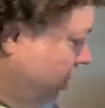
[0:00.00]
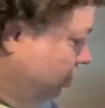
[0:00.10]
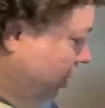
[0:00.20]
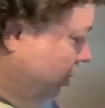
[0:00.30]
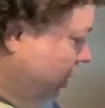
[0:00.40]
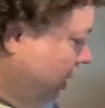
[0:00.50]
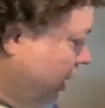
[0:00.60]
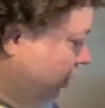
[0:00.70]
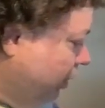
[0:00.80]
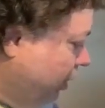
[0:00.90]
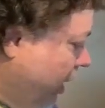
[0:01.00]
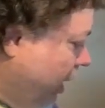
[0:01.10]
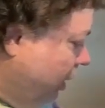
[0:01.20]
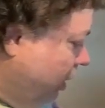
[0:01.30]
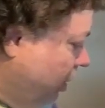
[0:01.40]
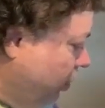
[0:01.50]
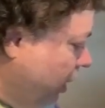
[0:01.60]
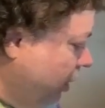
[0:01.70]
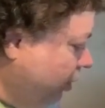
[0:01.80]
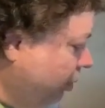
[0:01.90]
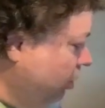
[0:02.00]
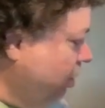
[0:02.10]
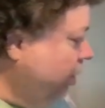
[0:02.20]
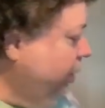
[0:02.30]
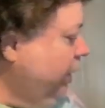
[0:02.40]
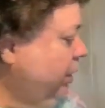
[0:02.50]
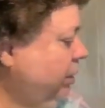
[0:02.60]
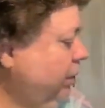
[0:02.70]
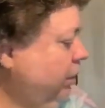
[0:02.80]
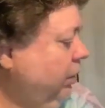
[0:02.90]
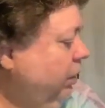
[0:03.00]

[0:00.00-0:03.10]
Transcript: maybe after that, you know, we get through all this, and